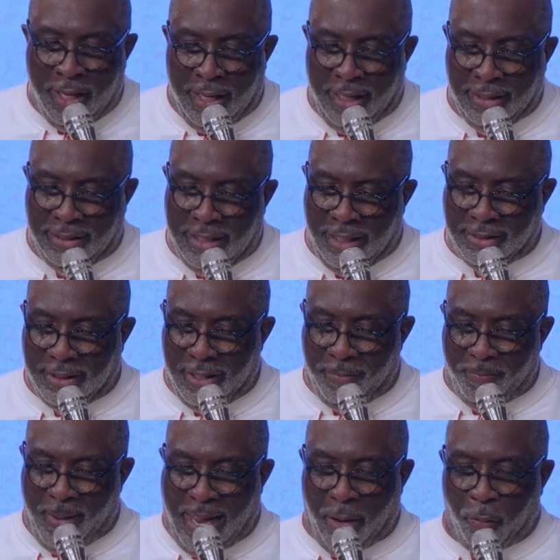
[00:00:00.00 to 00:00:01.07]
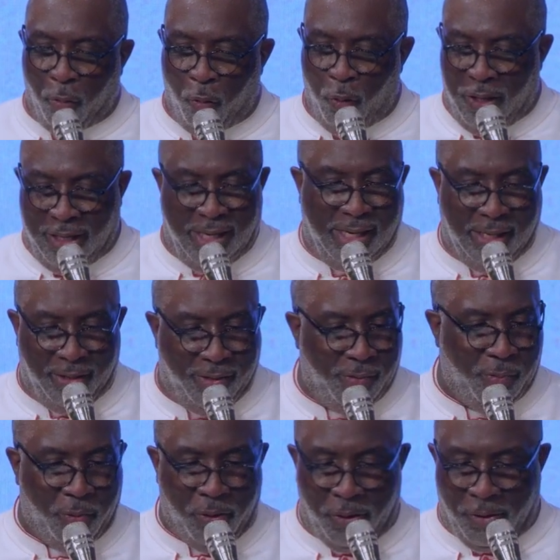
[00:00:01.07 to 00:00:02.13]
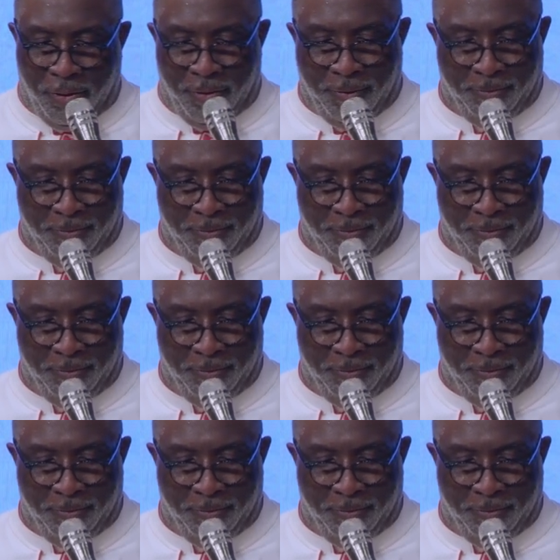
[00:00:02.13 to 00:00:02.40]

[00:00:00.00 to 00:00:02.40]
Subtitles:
he does it by winning the world.